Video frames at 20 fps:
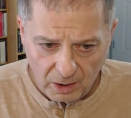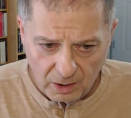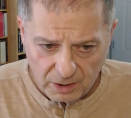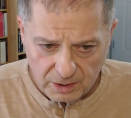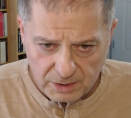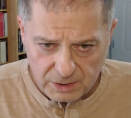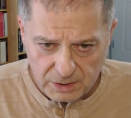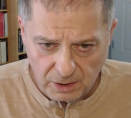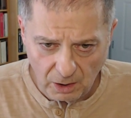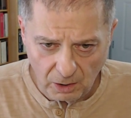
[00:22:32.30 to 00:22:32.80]

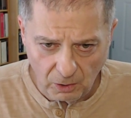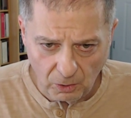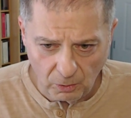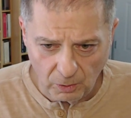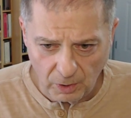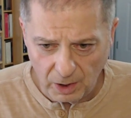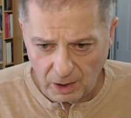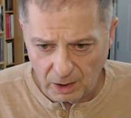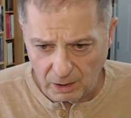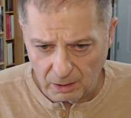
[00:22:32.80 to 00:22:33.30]

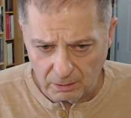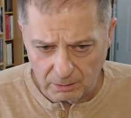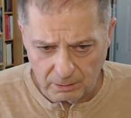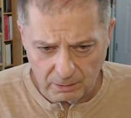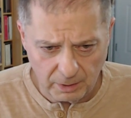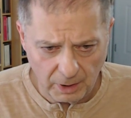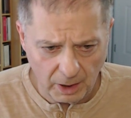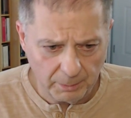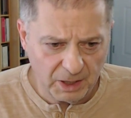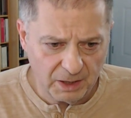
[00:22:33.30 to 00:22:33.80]
So,
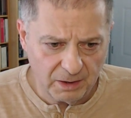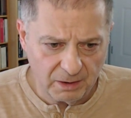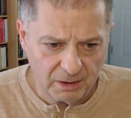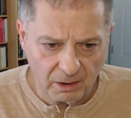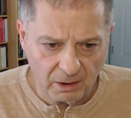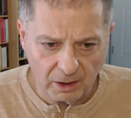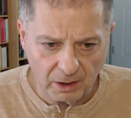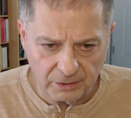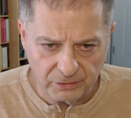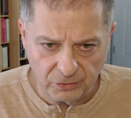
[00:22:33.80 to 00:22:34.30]
there
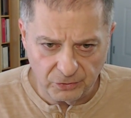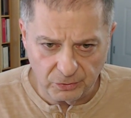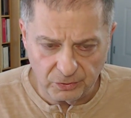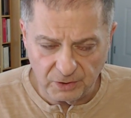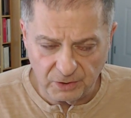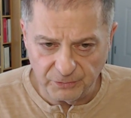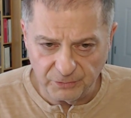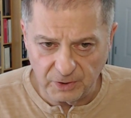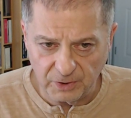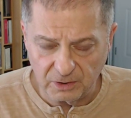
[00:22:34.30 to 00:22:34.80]
are two
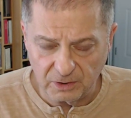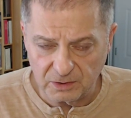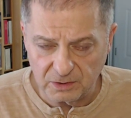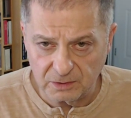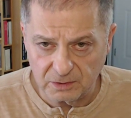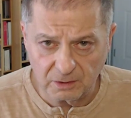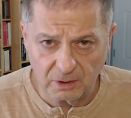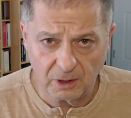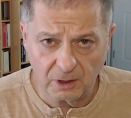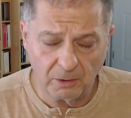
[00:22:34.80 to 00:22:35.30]
different
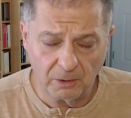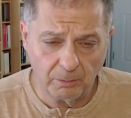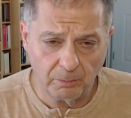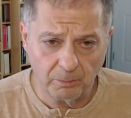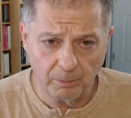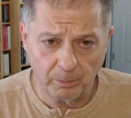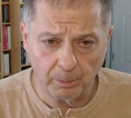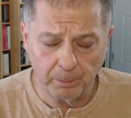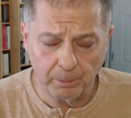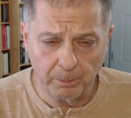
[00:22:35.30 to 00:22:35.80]

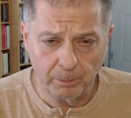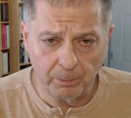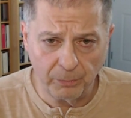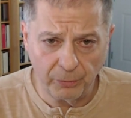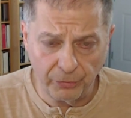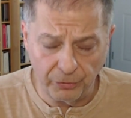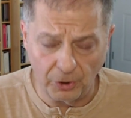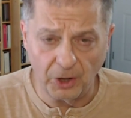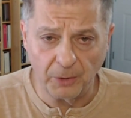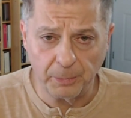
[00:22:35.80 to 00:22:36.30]

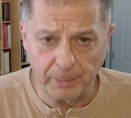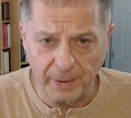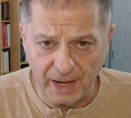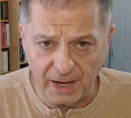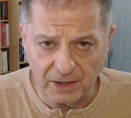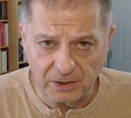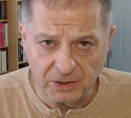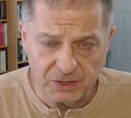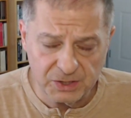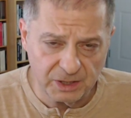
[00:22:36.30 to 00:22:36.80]
thought
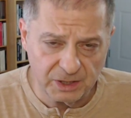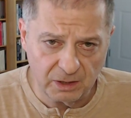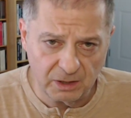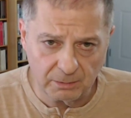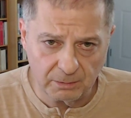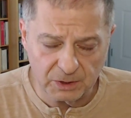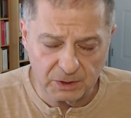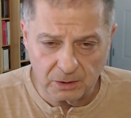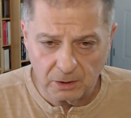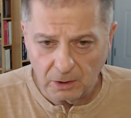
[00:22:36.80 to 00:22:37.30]
patterns here
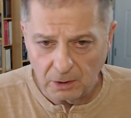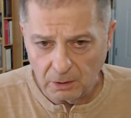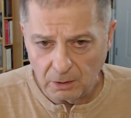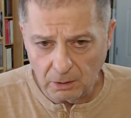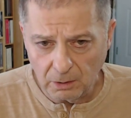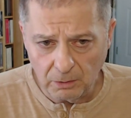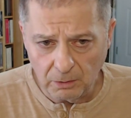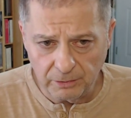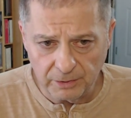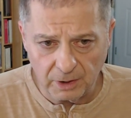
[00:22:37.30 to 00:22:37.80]
about,
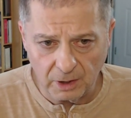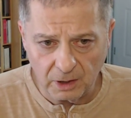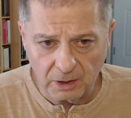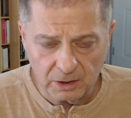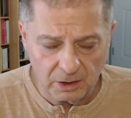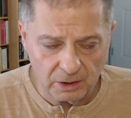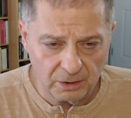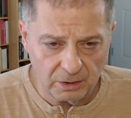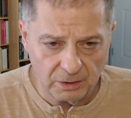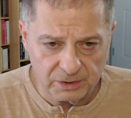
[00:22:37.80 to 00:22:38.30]
they're
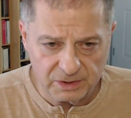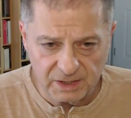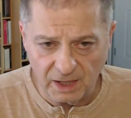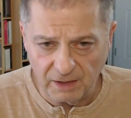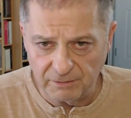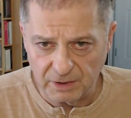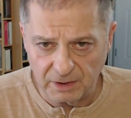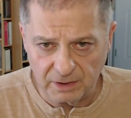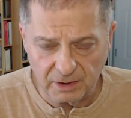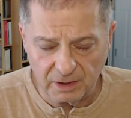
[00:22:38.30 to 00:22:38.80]
under
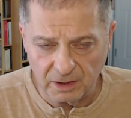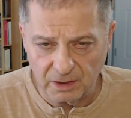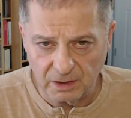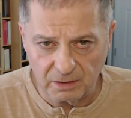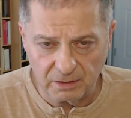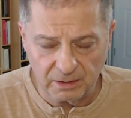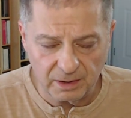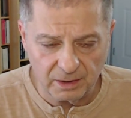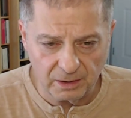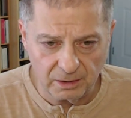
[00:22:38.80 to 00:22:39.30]
7,
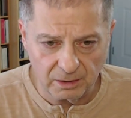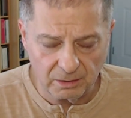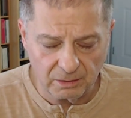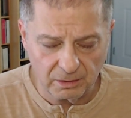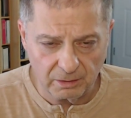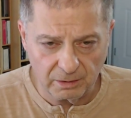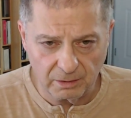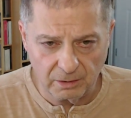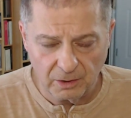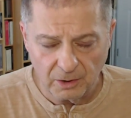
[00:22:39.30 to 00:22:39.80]

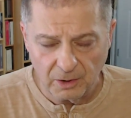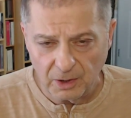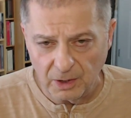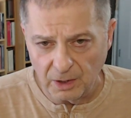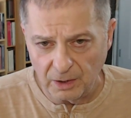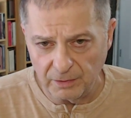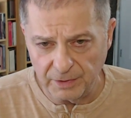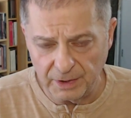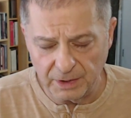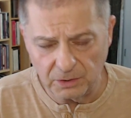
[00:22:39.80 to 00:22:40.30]

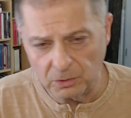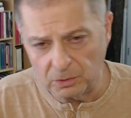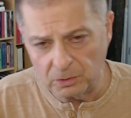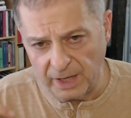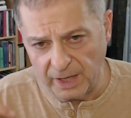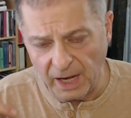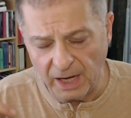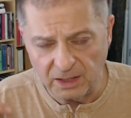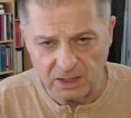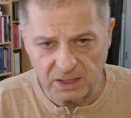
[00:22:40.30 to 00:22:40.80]
they
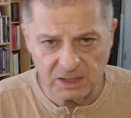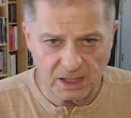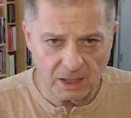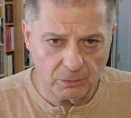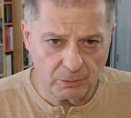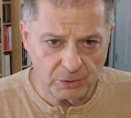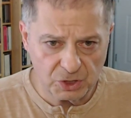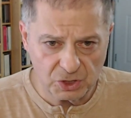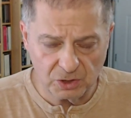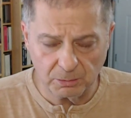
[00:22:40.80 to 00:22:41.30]
can't
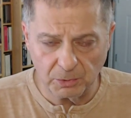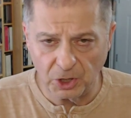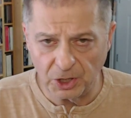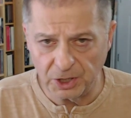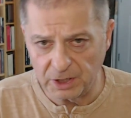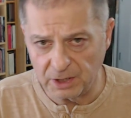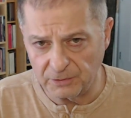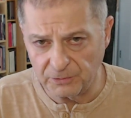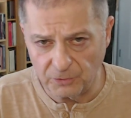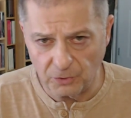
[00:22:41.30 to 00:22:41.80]
distinguish the
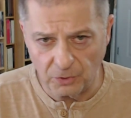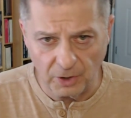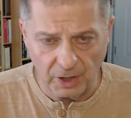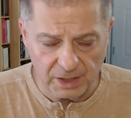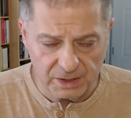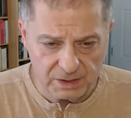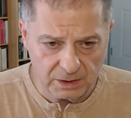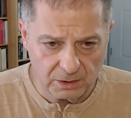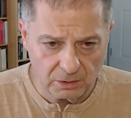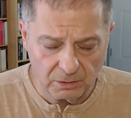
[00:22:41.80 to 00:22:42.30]
body of
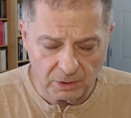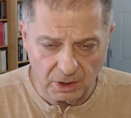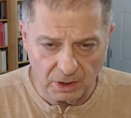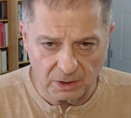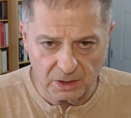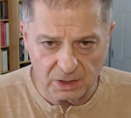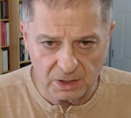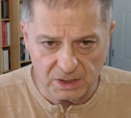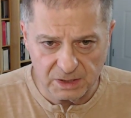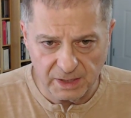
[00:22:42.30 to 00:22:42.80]
Christ, they don't
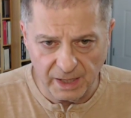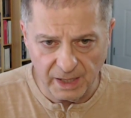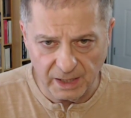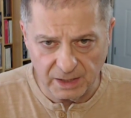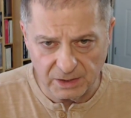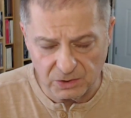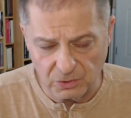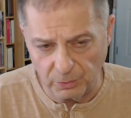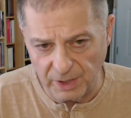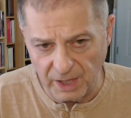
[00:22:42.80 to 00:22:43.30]

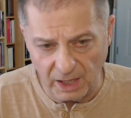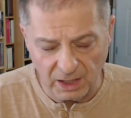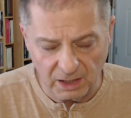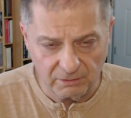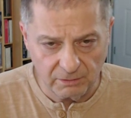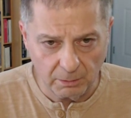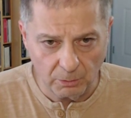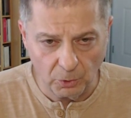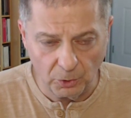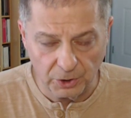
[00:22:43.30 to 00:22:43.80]
understand, so we can't give
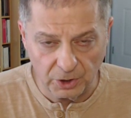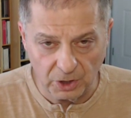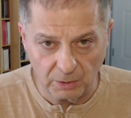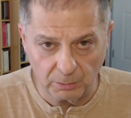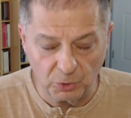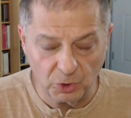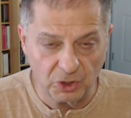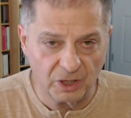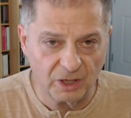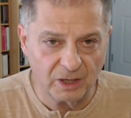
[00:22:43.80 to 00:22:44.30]
them Holy
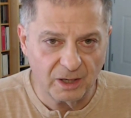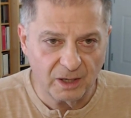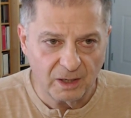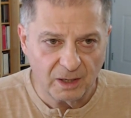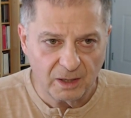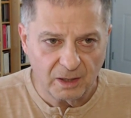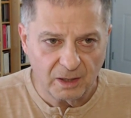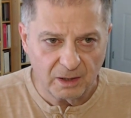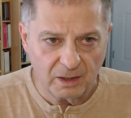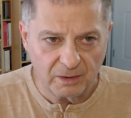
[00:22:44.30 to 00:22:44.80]
Communion.
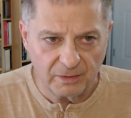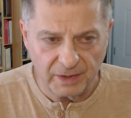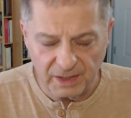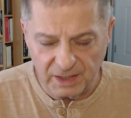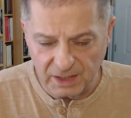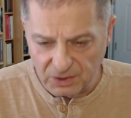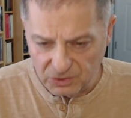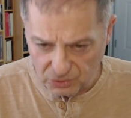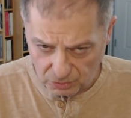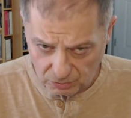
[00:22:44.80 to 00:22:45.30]
They
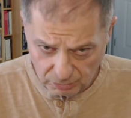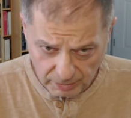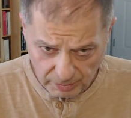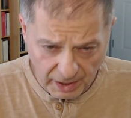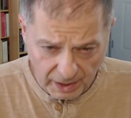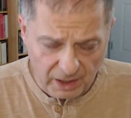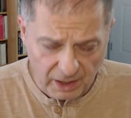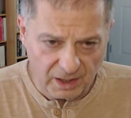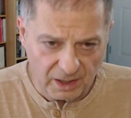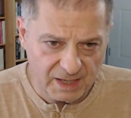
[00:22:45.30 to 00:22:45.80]
need to
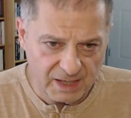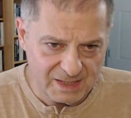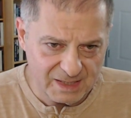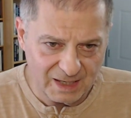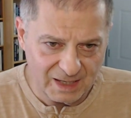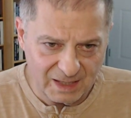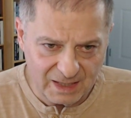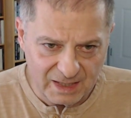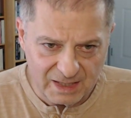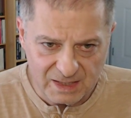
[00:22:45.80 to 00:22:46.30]
recognize
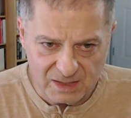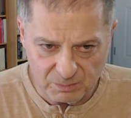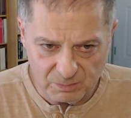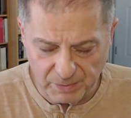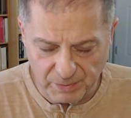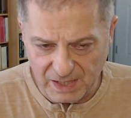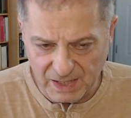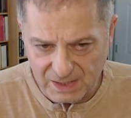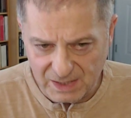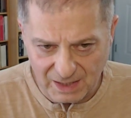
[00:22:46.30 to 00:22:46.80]
at least
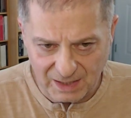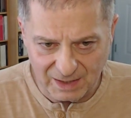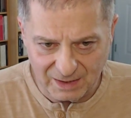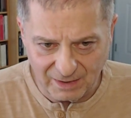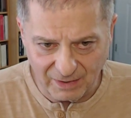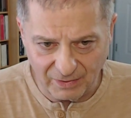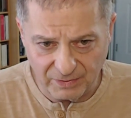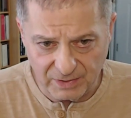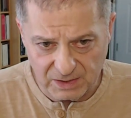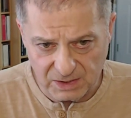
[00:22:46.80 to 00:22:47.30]
basically
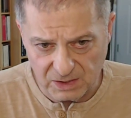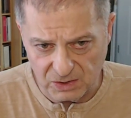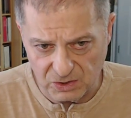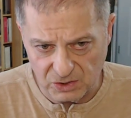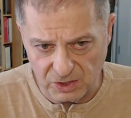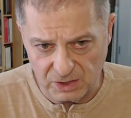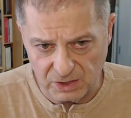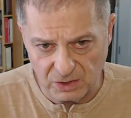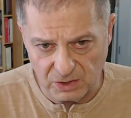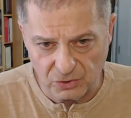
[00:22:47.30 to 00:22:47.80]
that this is
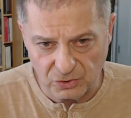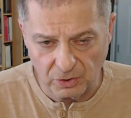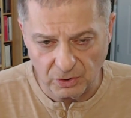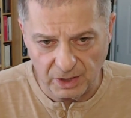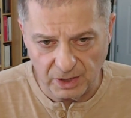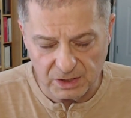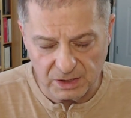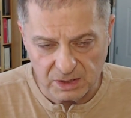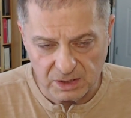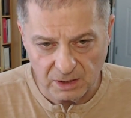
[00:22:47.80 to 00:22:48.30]
Jesus
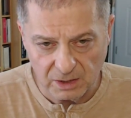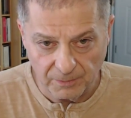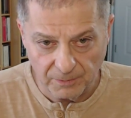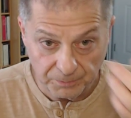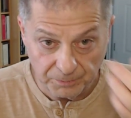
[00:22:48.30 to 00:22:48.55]
Christ.